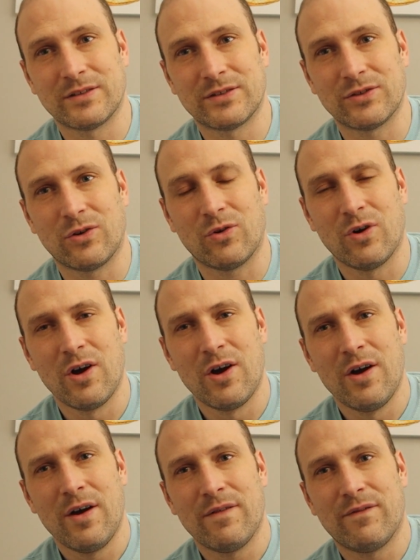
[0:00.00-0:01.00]
so
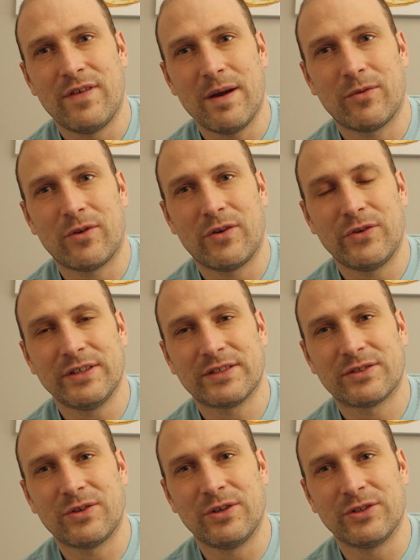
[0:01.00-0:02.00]
February
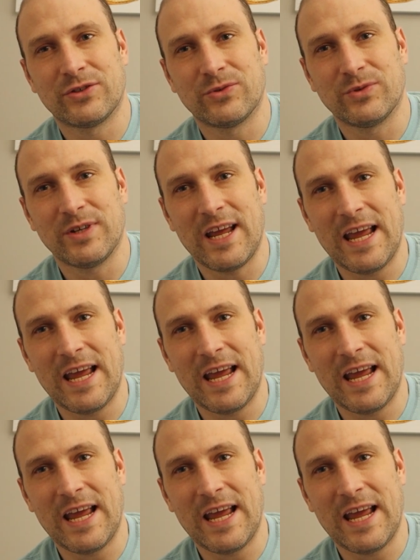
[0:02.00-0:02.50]
is turning to an